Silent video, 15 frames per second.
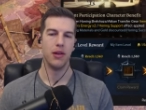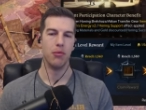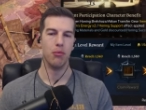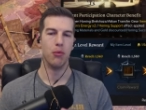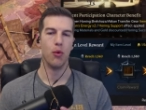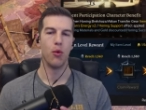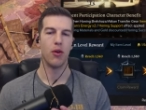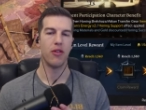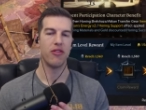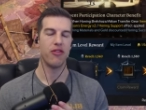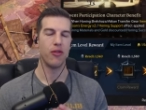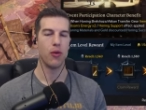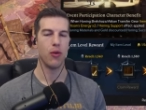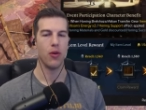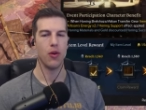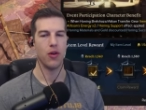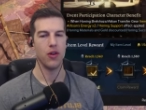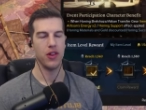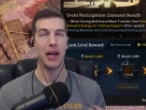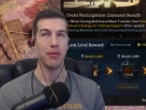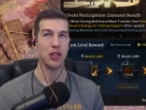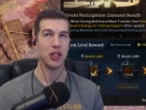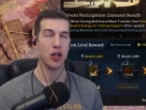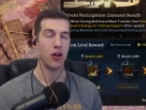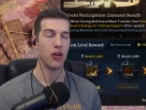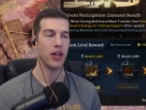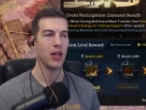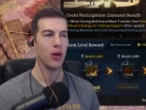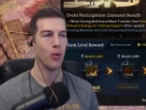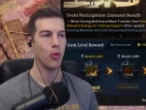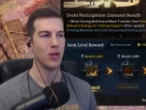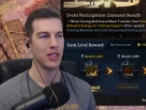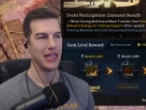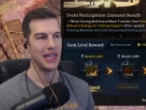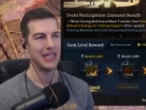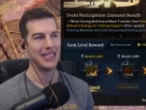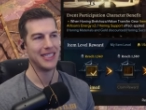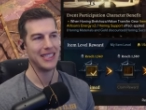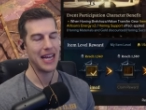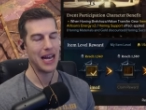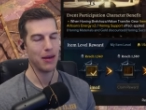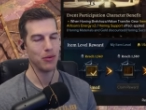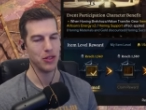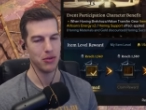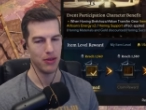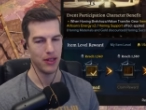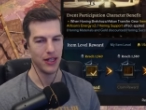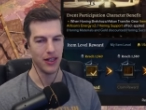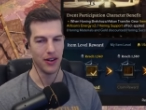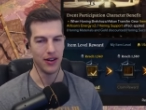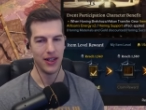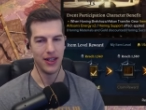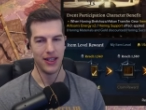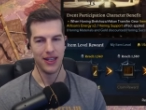more for a returning or established player.